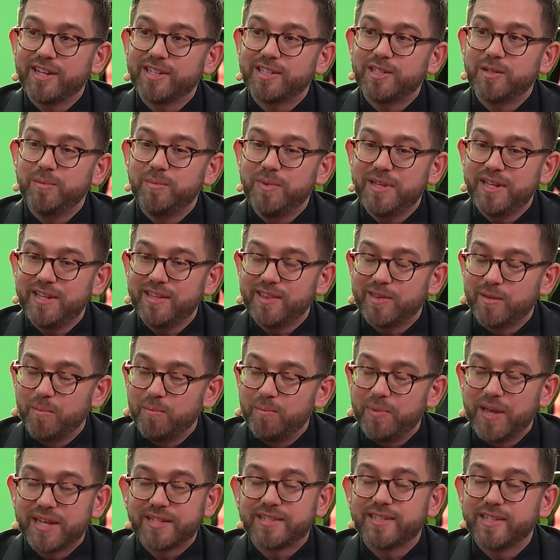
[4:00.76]
it to be the
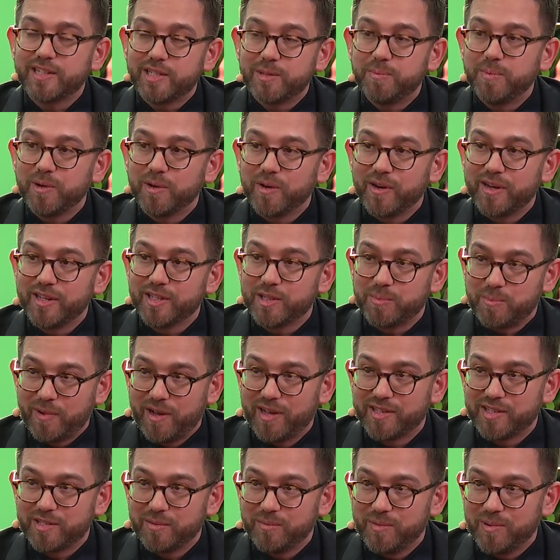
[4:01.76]
best experience
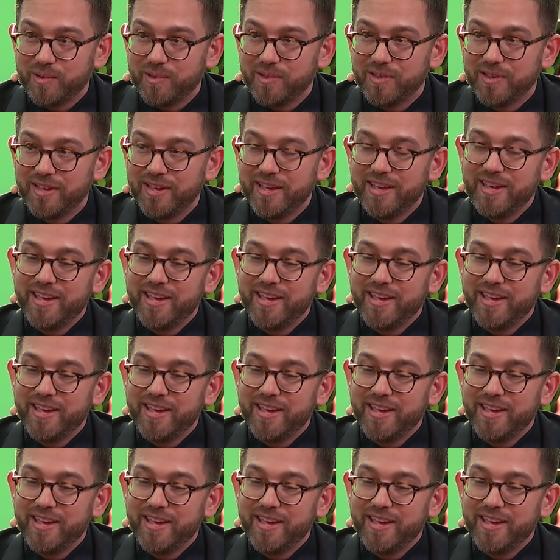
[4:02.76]
possible.